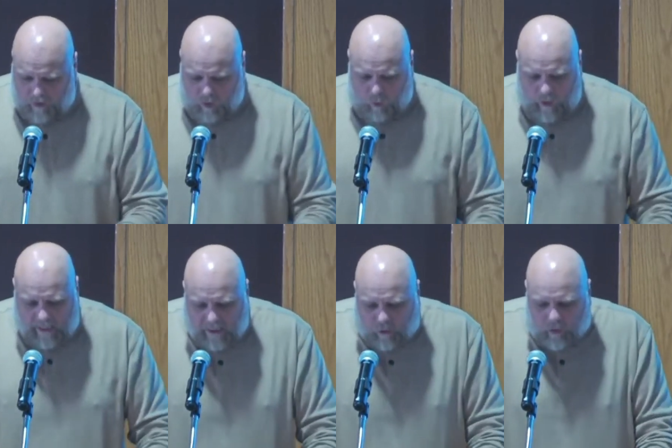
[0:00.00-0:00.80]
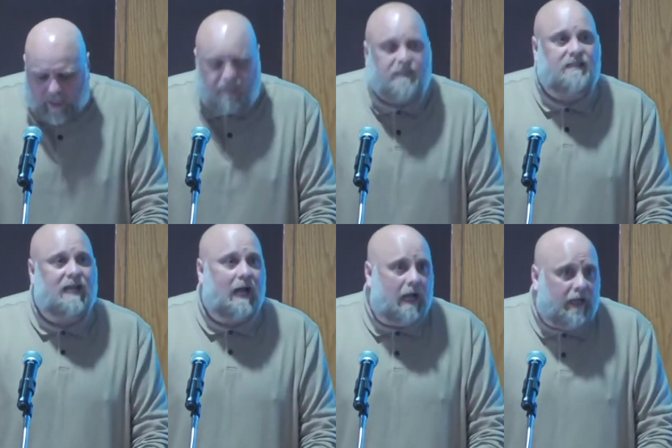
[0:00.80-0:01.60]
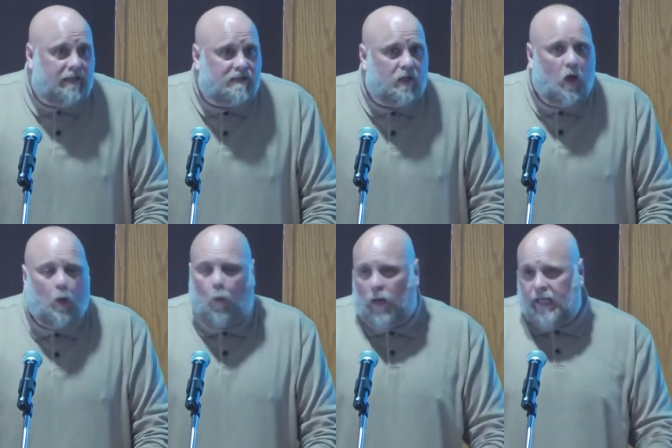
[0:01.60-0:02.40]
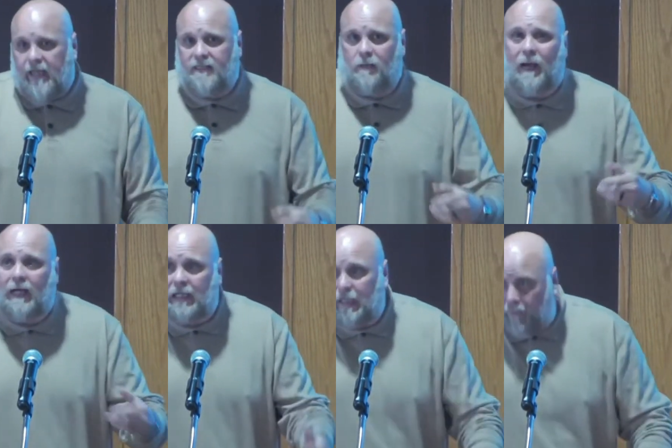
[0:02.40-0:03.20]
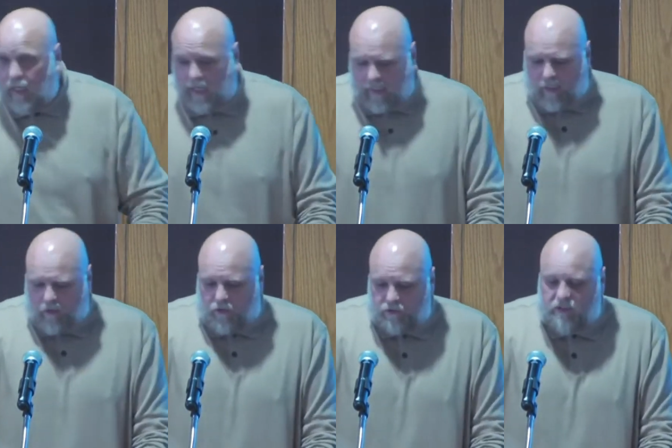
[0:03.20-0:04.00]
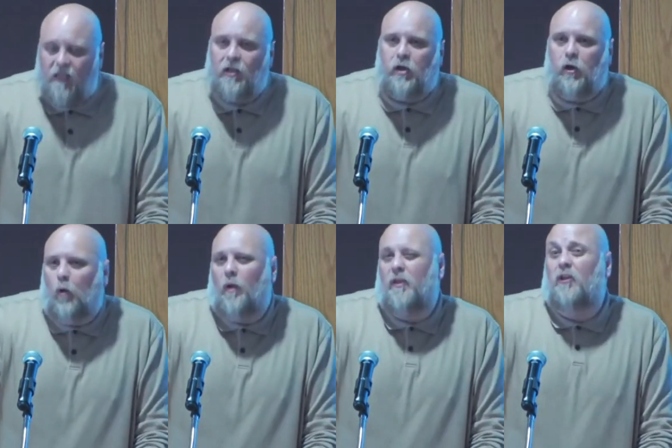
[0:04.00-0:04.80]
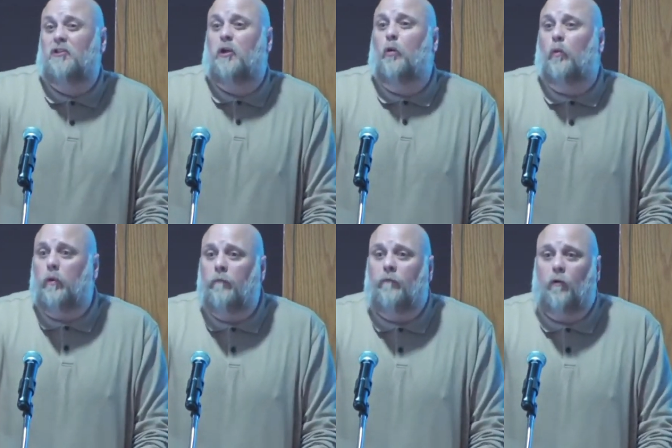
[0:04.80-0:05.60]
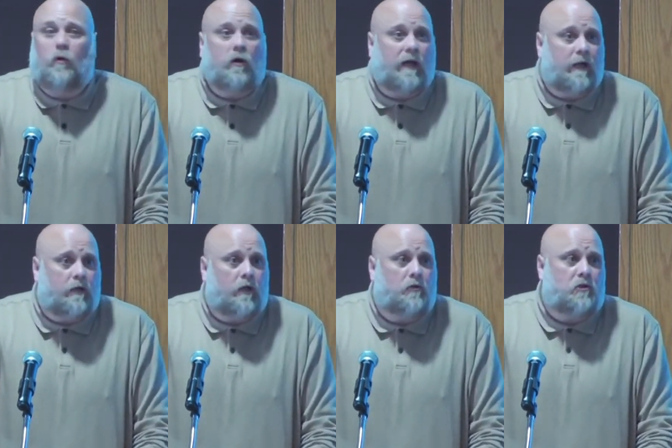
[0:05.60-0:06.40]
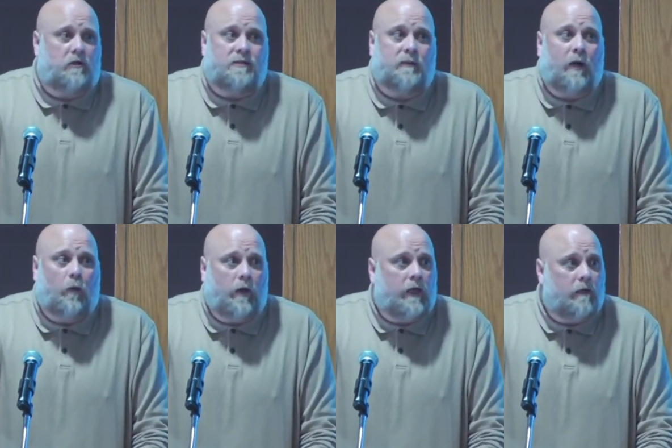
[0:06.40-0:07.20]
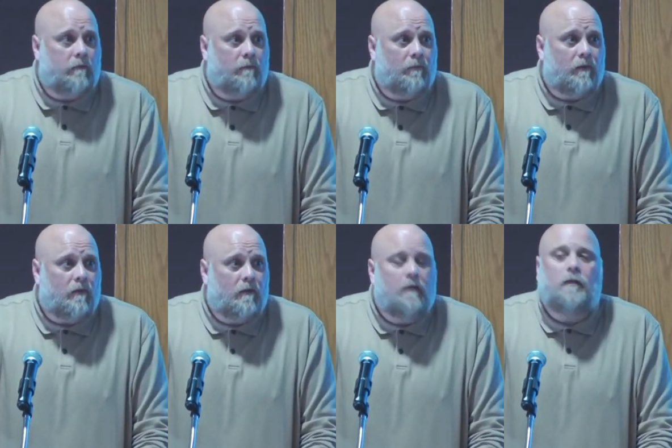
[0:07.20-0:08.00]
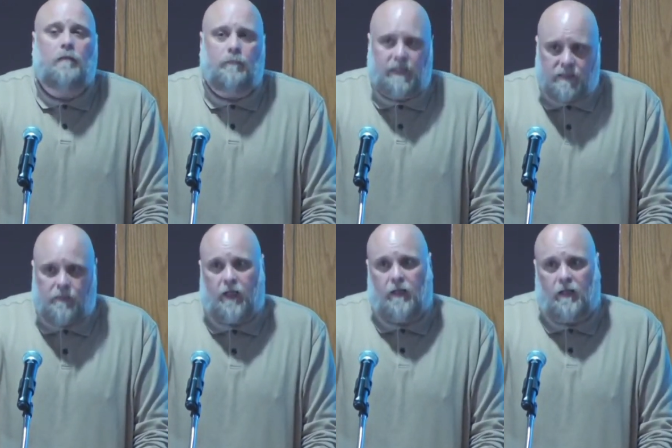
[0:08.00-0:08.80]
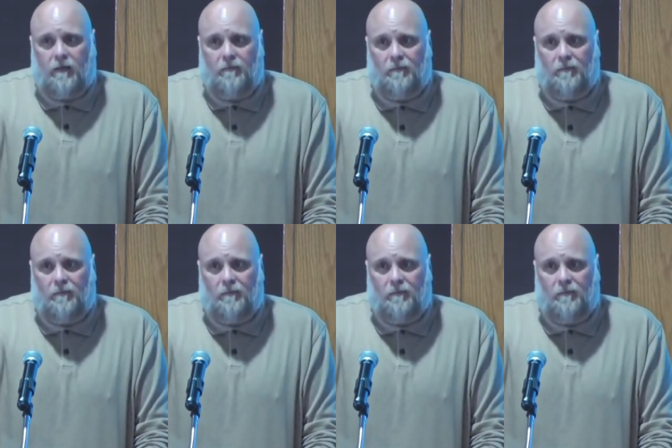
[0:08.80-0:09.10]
Winning creates sides. Winning is about eliminating others. You know what there is no room for in a culture that's about winning? Peacemaking.